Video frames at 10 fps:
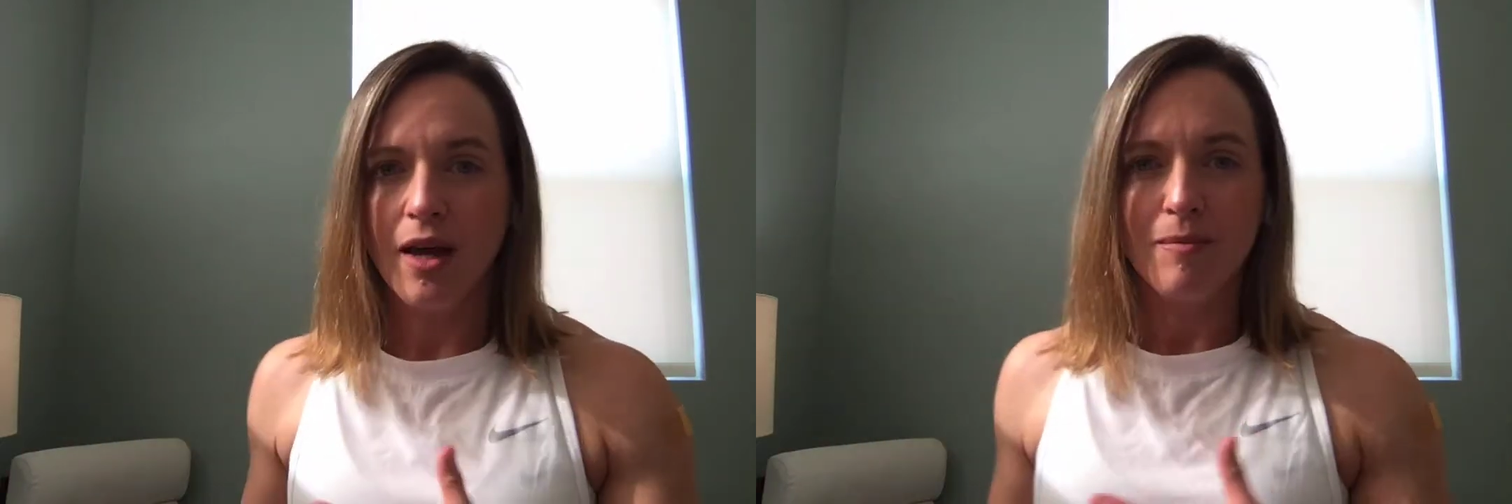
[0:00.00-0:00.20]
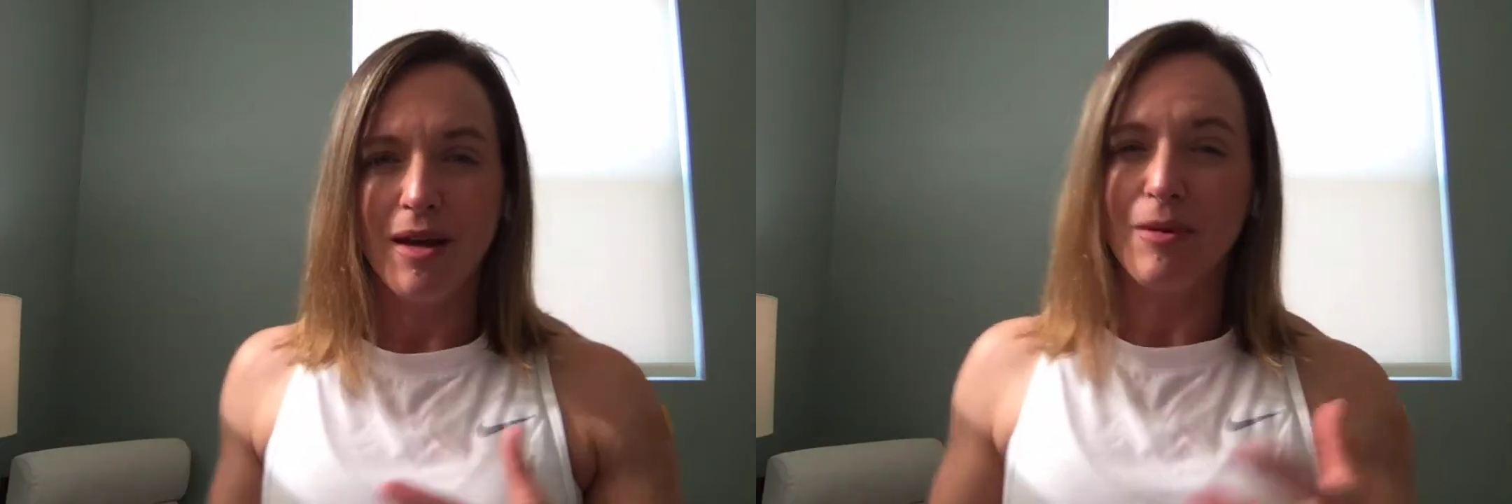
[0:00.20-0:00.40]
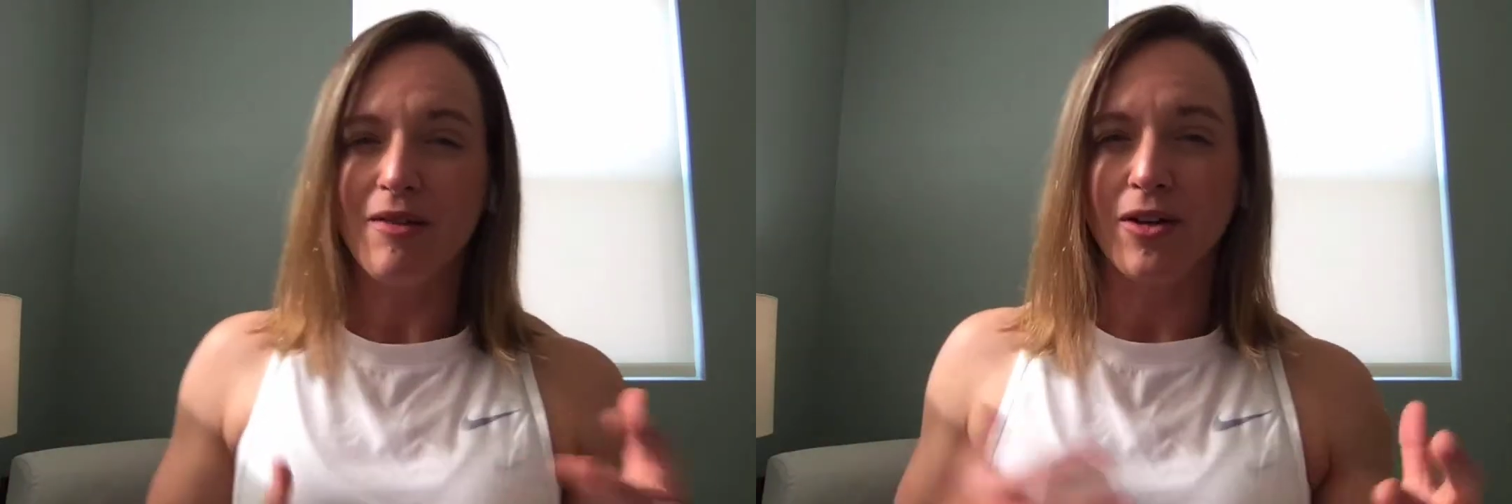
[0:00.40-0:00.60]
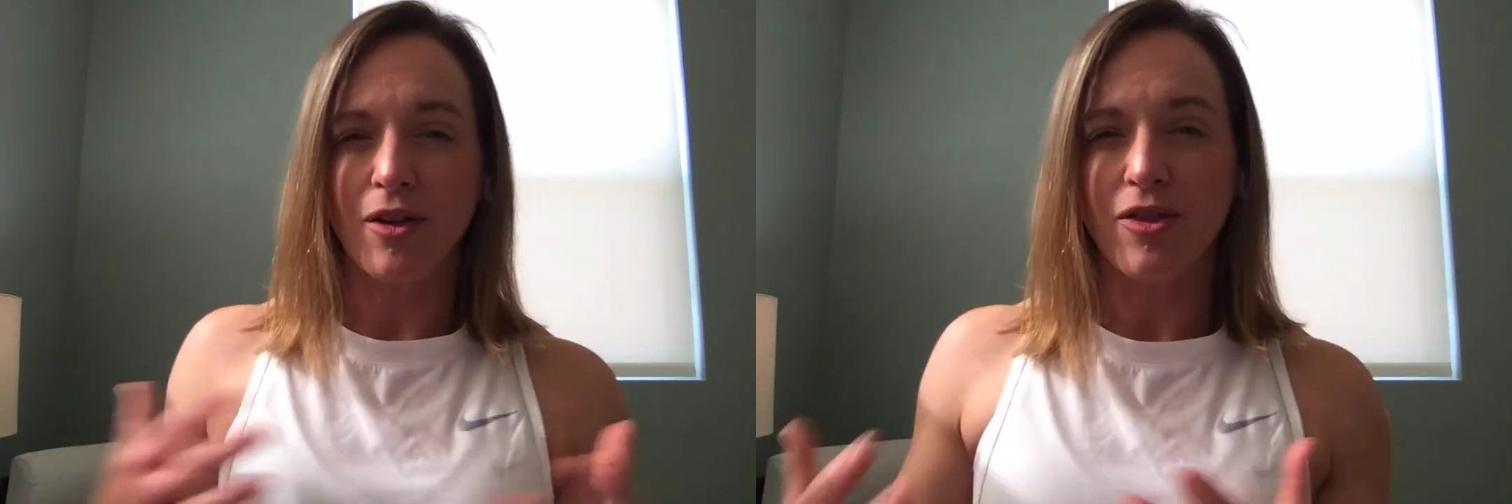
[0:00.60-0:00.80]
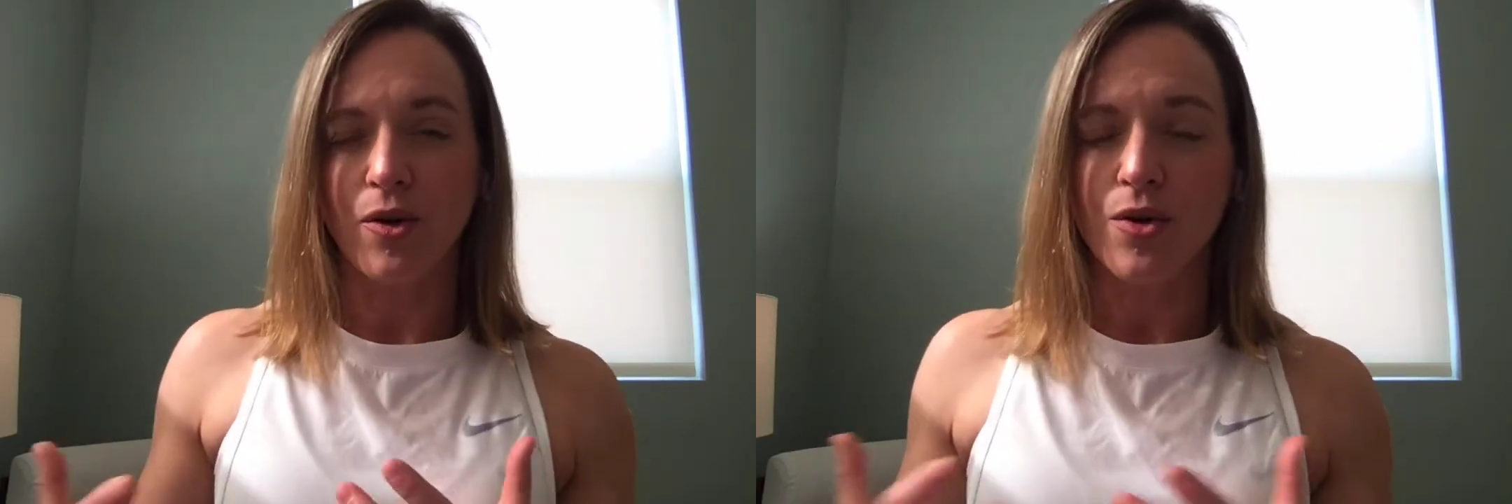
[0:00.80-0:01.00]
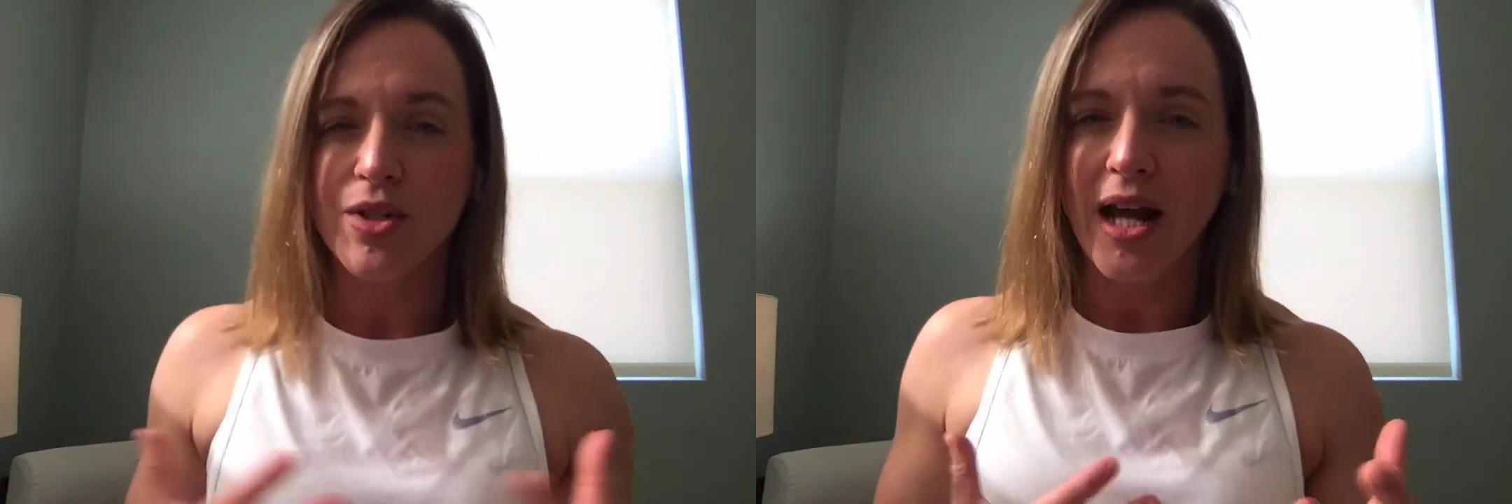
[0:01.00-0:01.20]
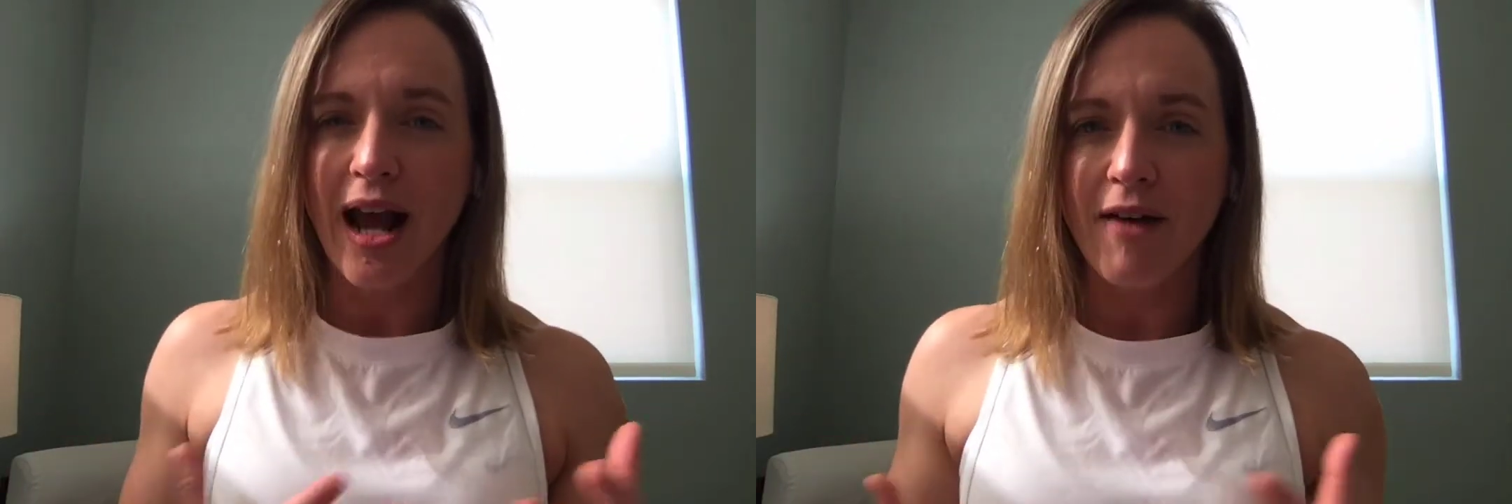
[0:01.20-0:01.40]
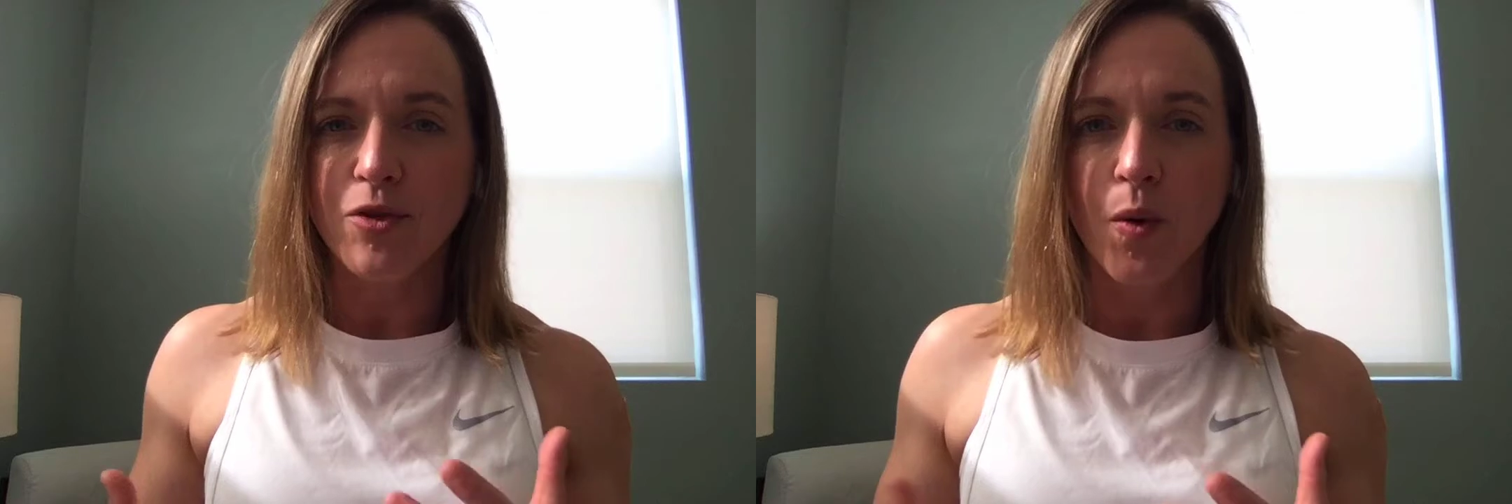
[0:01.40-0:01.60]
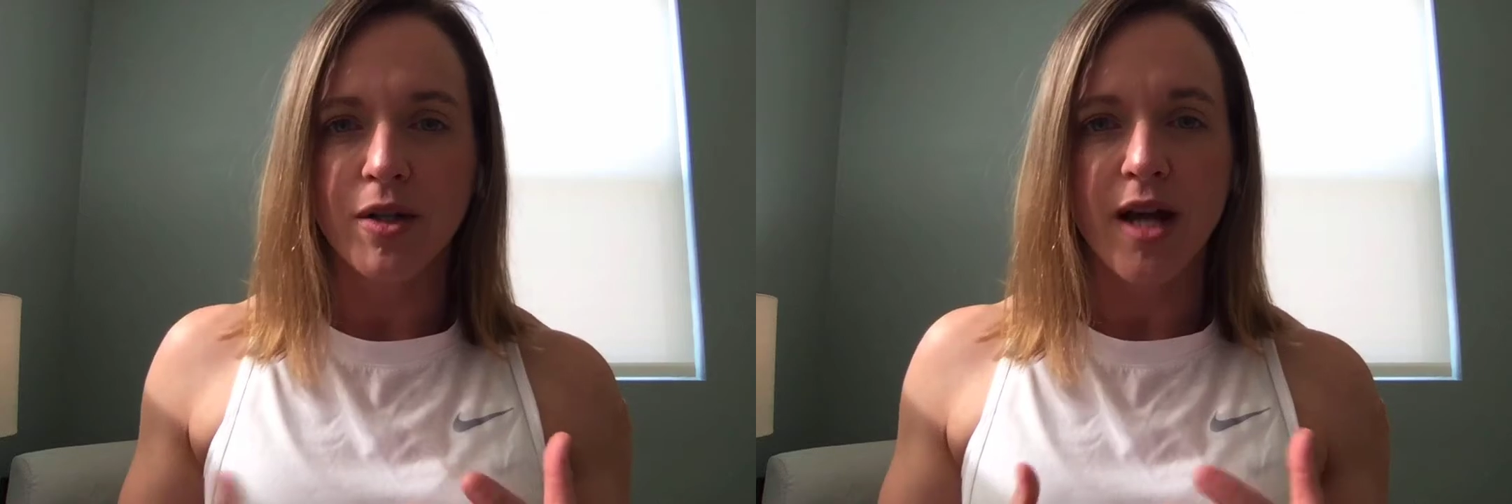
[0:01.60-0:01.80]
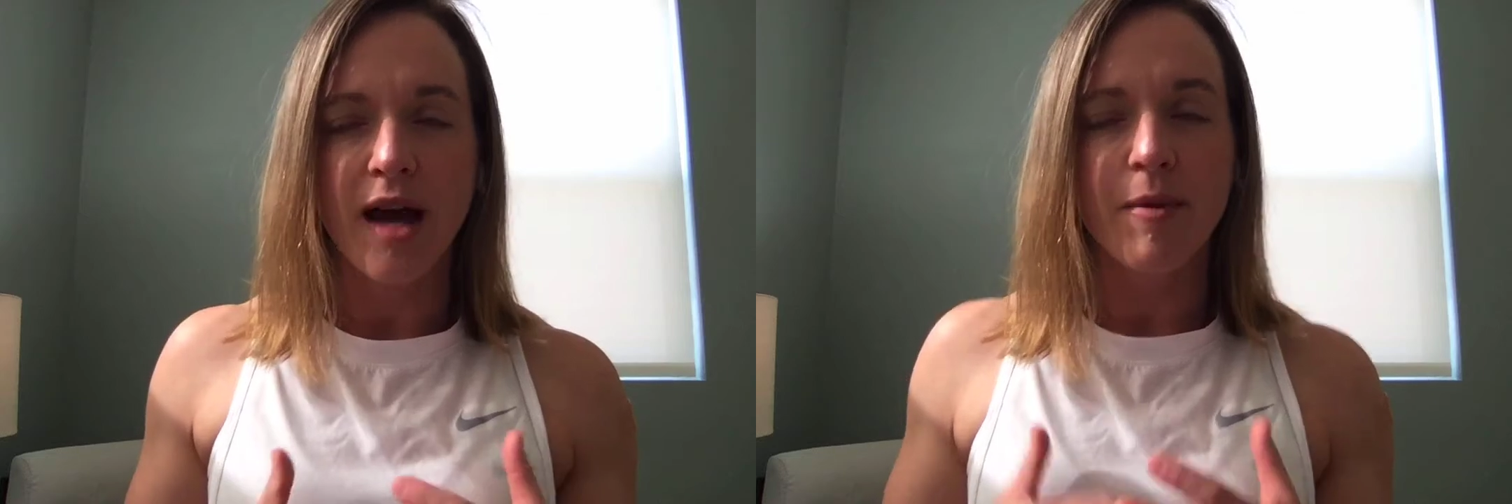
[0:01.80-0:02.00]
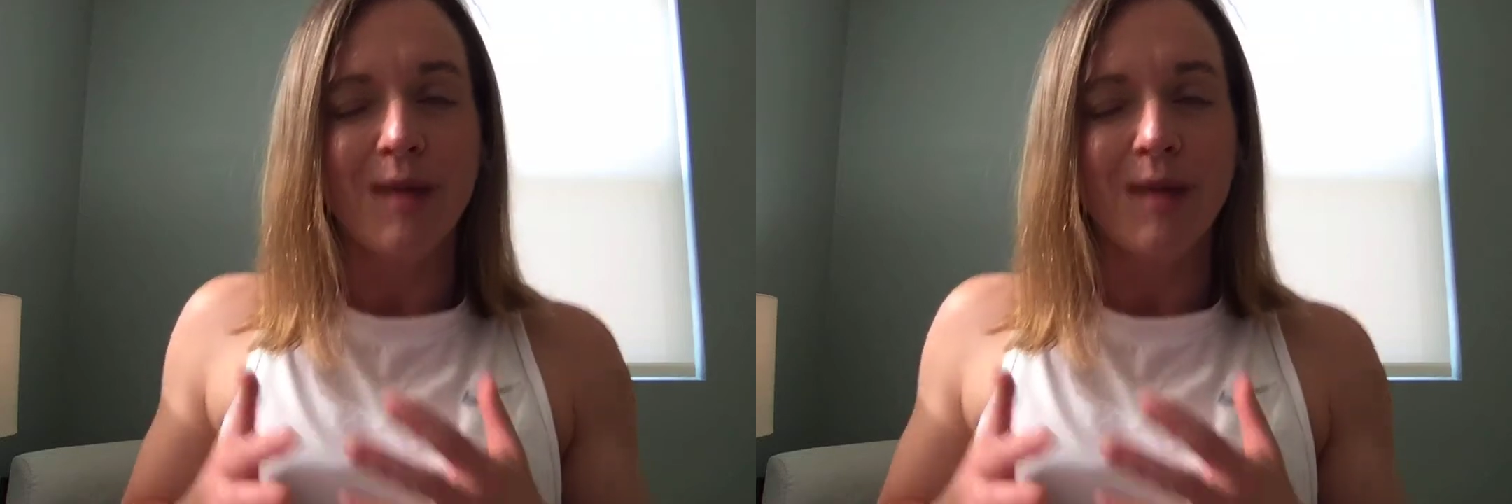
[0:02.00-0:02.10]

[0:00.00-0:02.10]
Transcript: maybe even a Thursday after work time.